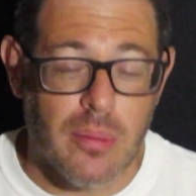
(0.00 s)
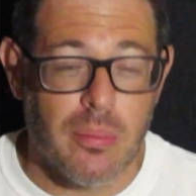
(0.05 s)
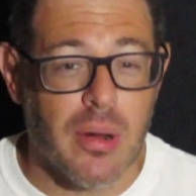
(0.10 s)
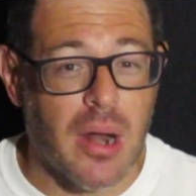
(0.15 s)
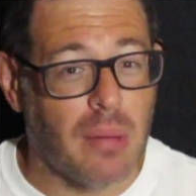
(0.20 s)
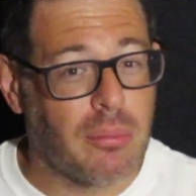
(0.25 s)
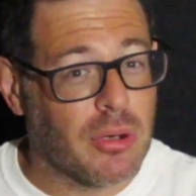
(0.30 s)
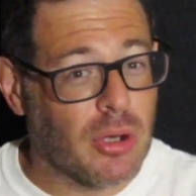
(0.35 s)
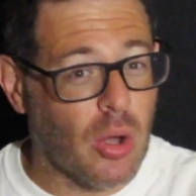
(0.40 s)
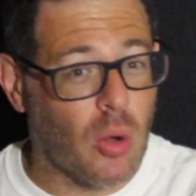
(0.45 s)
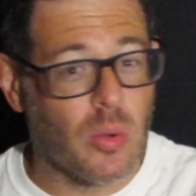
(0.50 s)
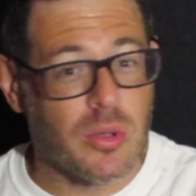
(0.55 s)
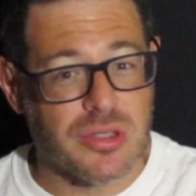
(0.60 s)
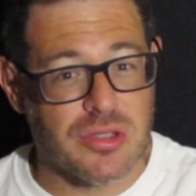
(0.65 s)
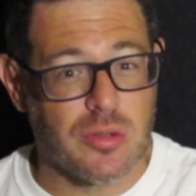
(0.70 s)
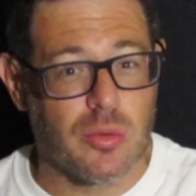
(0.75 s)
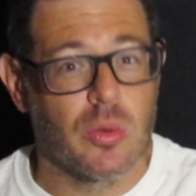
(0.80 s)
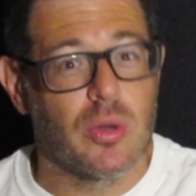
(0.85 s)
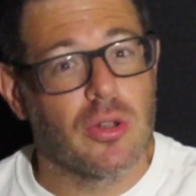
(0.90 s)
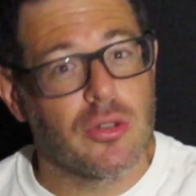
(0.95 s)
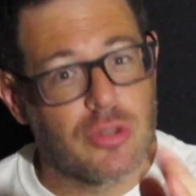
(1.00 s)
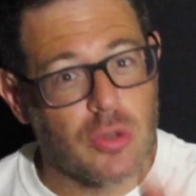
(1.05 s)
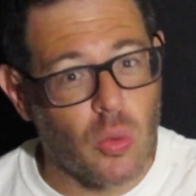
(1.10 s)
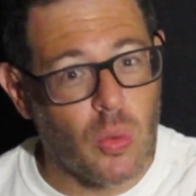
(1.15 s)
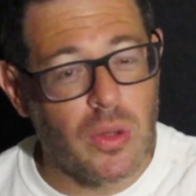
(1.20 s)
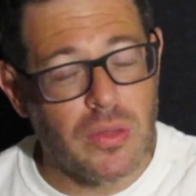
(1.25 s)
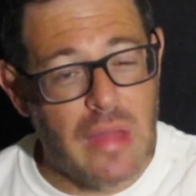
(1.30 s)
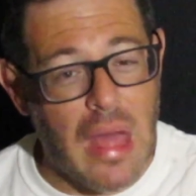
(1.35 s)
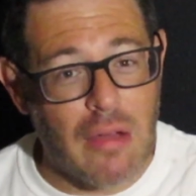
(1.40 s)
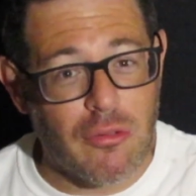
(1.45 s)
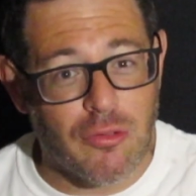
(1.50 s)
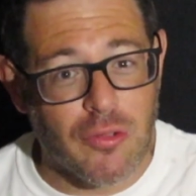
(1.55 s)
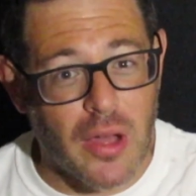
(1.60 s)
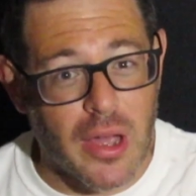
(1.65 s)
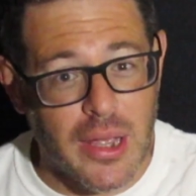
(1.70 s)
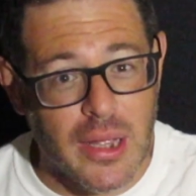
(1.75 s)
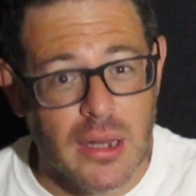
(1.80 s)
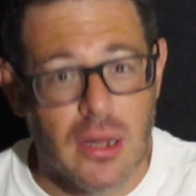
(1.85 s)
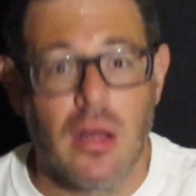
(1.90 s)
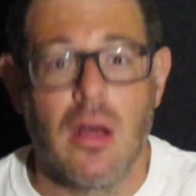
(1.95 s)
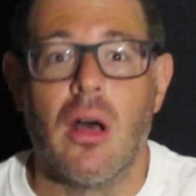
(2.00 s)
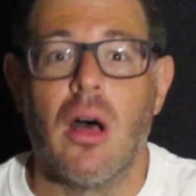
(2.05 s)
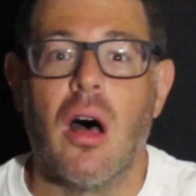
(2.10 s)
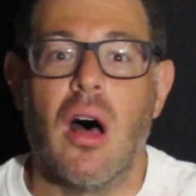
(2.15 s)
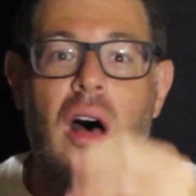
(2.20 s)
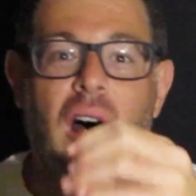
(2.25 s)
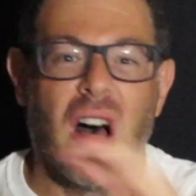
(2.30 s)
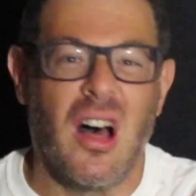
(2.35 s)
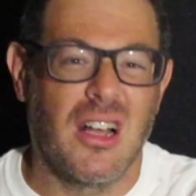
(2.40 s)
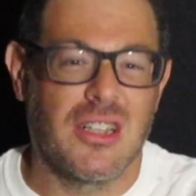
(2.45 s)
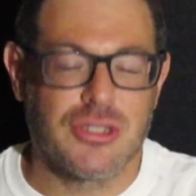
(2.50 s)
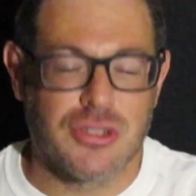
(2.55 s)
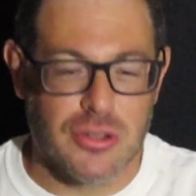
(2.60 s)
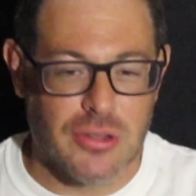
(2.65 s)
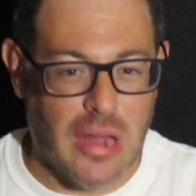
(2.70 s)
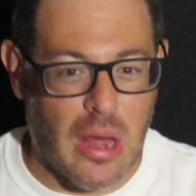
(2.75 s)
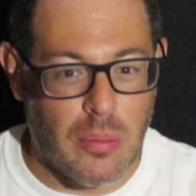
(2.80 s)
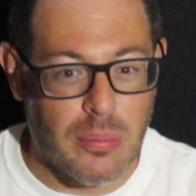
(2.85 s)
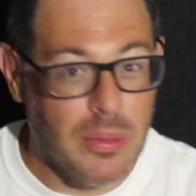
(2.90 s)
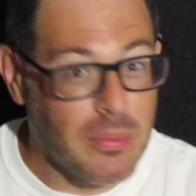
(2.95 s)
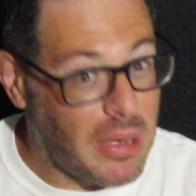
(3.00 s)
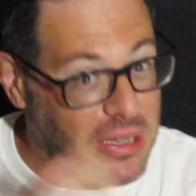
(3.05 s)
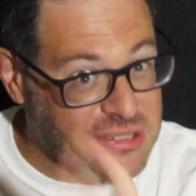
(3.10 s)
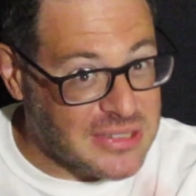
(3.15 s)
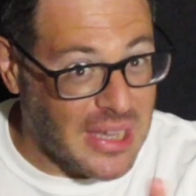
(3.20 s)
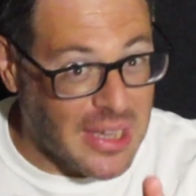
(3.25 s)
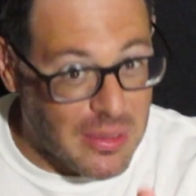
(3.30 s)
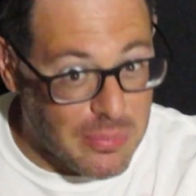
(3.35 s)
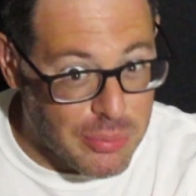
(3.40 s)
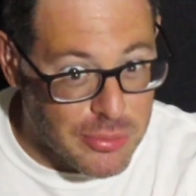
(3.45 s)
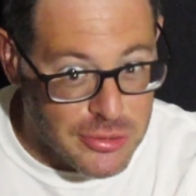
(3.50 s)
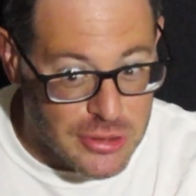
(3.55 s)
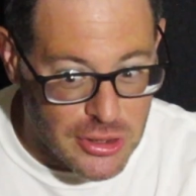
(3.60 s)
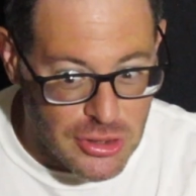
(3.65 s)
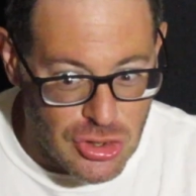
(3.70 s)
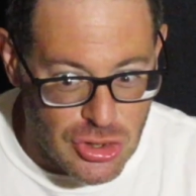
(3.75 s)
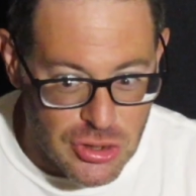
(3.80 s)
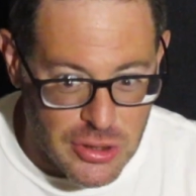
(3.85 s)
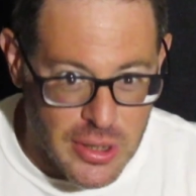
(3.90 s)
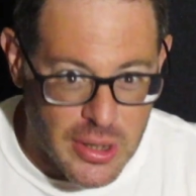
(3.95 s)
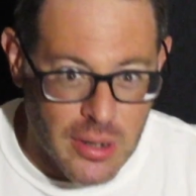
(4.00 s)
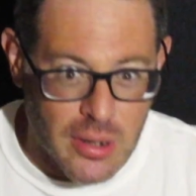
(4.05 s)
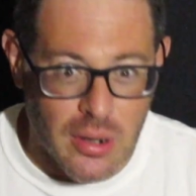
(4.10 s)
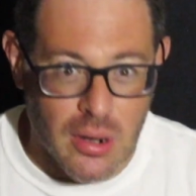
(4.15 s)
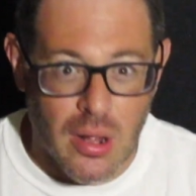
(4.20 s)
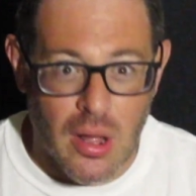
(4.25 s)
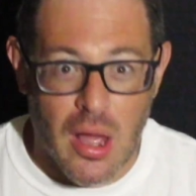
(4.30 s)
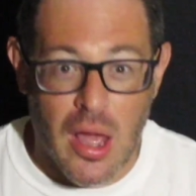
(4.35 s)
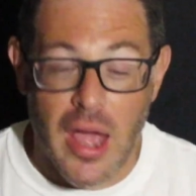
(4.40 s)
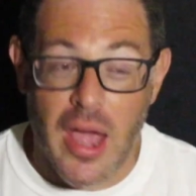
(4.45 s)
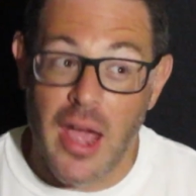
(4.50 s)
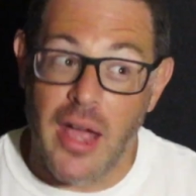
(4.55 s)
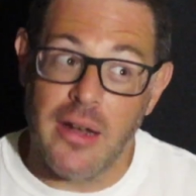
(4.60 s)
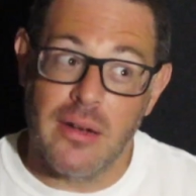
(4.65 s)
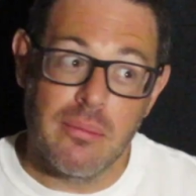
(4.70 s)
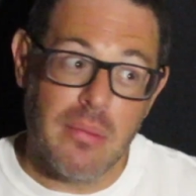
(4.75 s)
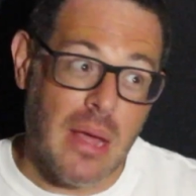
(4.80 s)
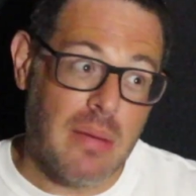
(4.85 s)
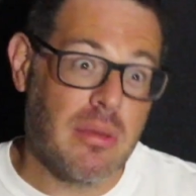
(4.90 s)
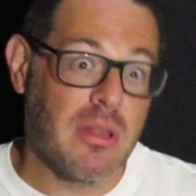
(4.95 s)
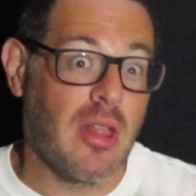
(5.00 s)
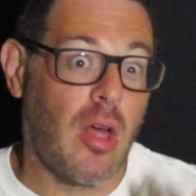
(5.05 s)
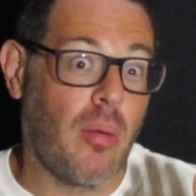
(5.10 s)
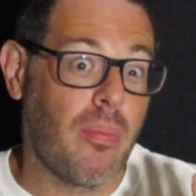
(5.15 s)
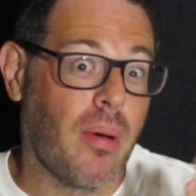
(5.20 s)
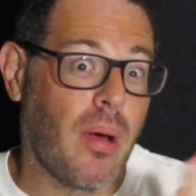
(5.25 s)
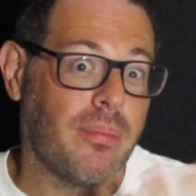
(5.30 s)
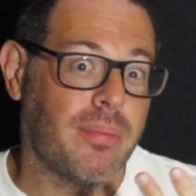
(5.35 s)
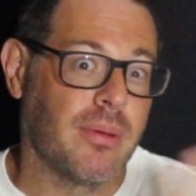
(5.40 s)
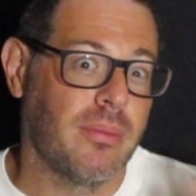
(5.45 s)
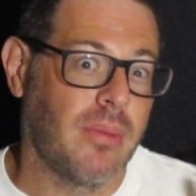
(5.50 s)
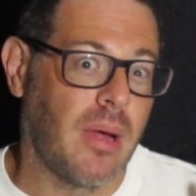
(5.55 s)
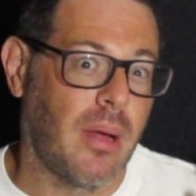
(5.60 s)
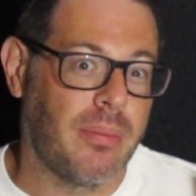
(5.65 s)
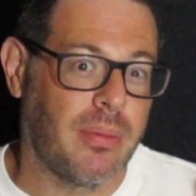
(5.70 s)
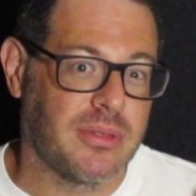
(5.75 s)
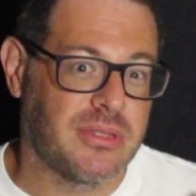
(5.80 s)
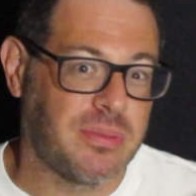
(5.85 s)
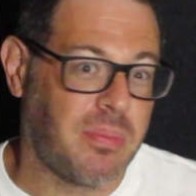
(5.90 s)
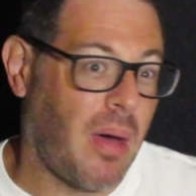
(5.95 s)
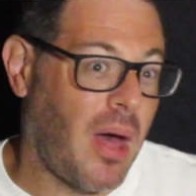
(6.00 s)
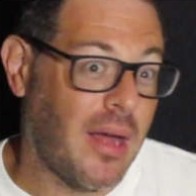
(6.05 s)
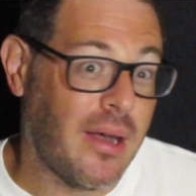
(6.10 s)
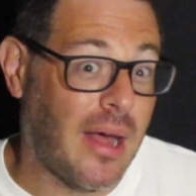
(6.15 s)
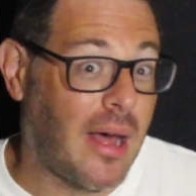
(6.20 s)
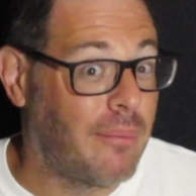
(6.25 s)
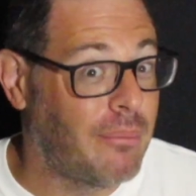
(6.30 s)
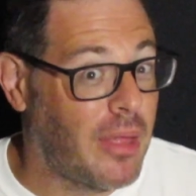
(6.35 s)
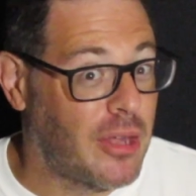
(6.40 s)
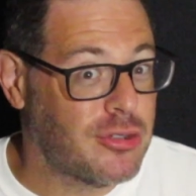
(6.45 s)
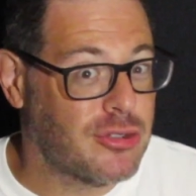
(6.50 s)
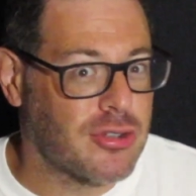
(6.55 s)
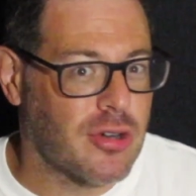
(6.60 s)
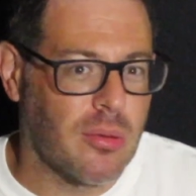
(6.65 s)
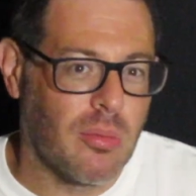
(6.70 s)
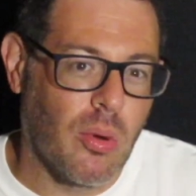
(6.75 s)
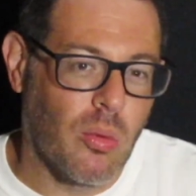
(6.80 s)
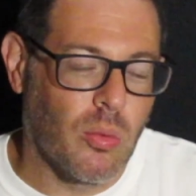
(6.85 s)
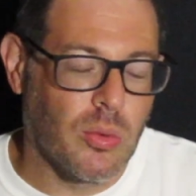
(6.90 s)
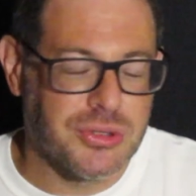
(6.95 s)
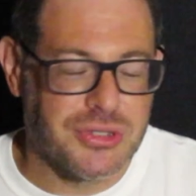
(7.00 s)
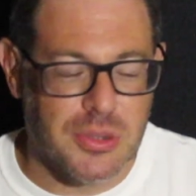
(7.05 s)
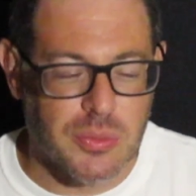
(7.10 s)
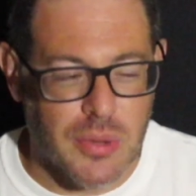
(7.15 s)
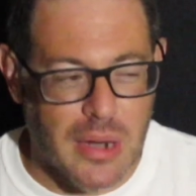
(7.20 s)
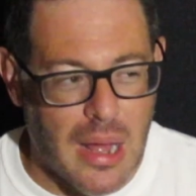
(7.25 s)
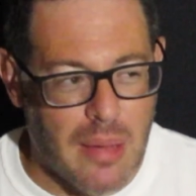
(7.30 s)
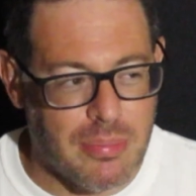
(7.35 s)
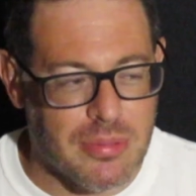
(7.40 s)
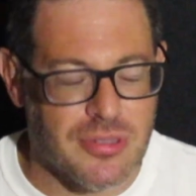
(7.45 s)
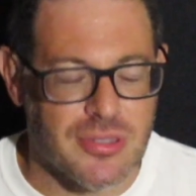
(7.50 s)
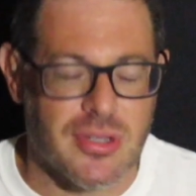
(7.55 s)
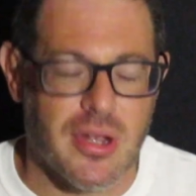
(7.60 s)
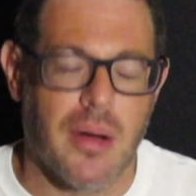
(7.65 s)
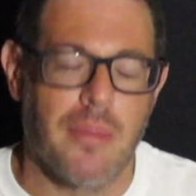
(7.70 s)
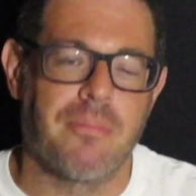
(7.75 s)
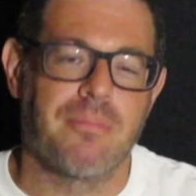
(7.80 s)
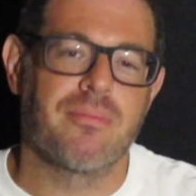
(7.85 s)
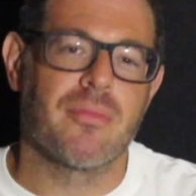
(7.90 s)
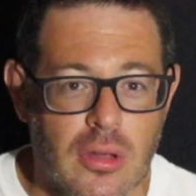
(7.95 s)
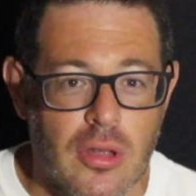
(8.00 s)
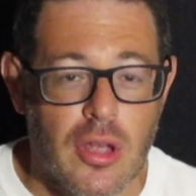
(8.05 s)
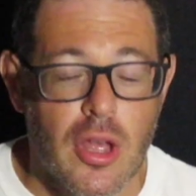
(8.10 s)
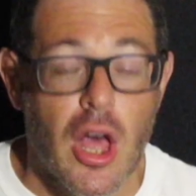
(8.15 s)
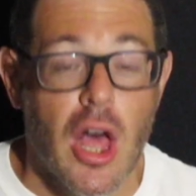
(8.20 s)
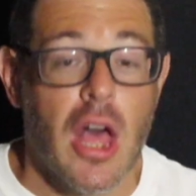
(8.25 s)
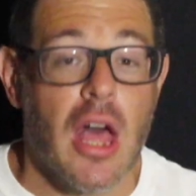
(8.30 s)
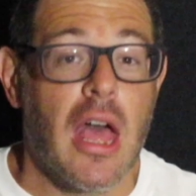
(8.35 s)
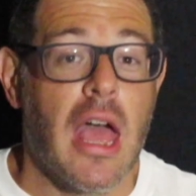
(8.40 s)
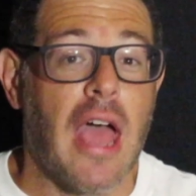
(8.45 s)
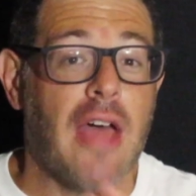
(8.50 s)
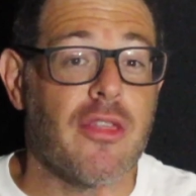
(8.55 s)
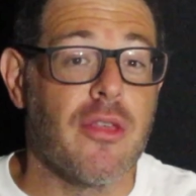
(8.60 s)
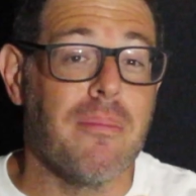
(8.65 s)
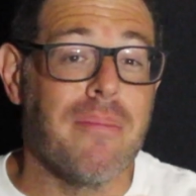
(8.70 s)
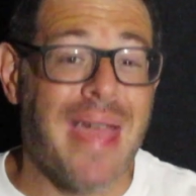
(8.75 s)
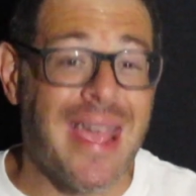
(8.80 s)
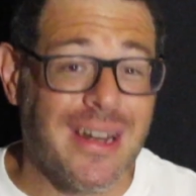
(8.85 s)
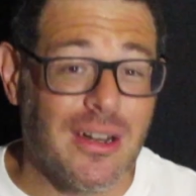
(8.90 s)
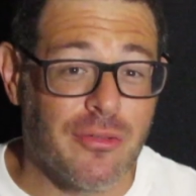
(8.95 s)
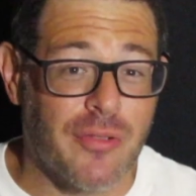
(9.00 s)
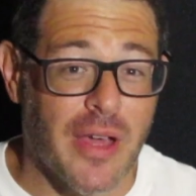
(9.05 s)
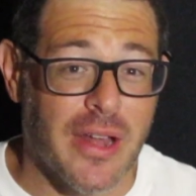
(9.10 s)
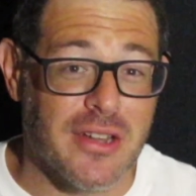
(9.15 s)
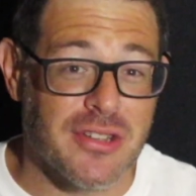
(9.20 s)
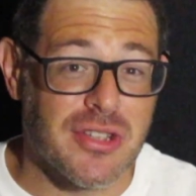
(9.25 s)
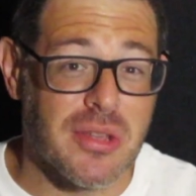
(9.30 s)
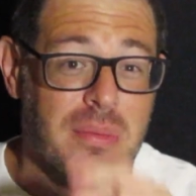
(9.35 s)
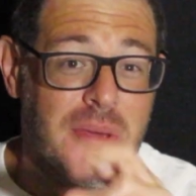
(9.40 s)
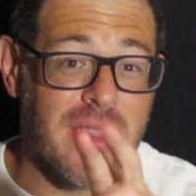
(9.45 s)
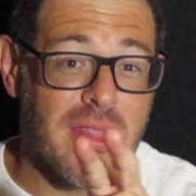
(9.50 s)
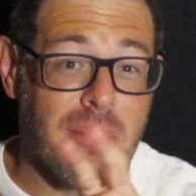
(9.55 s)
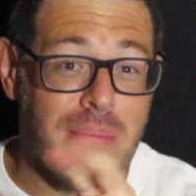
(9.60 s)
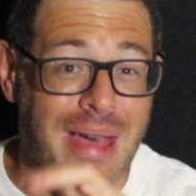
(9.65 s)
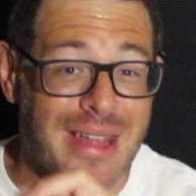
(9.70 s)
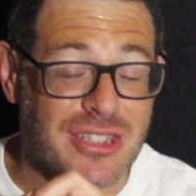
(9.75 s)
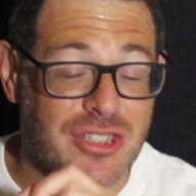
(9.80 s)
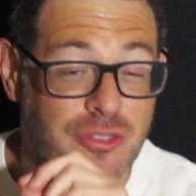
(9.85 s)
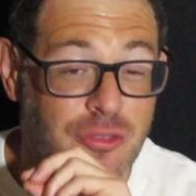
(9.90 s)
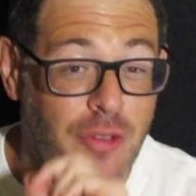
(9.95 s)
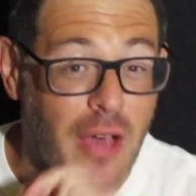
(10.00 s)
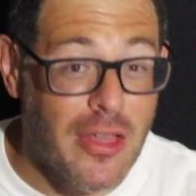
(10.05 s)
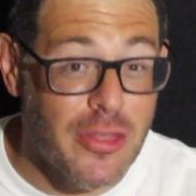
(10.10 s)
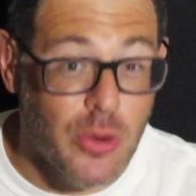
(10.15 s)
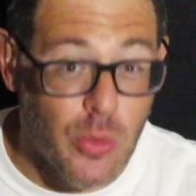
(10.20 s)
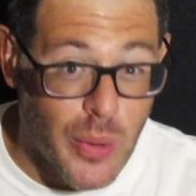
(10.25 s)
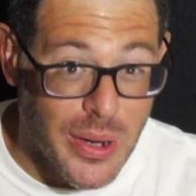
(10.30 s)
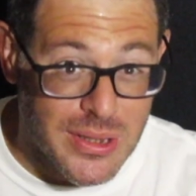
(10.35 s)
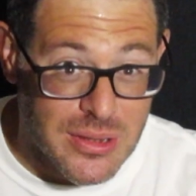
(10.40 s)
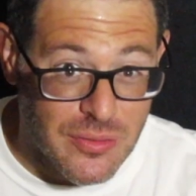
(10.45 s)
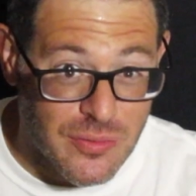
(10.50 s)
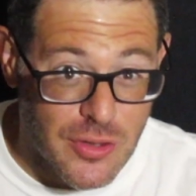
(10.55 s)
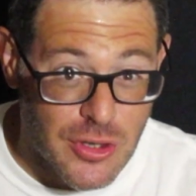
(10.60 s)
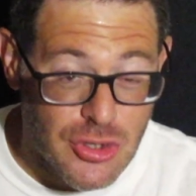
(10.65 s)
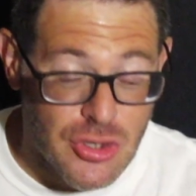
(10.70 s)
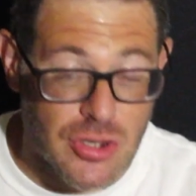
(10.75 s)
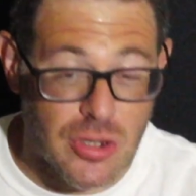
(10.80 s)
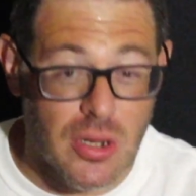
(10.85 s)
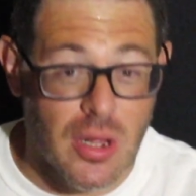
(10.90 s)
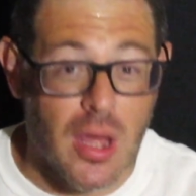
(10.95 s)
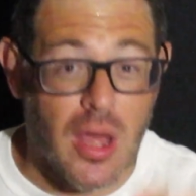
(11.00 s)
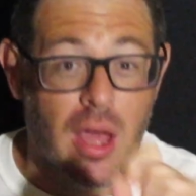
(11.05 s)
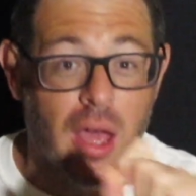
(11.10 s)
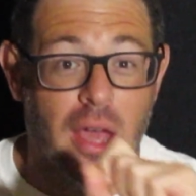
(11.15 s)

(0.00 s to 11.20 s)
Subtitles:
But I'm going to go with Cyril to win that fight. So that'll be my second prediction there. And maybe they'll bump him up a spot. I'm not sure, but we'll see what happens there. And the main event is going to be in the men's featherweight division.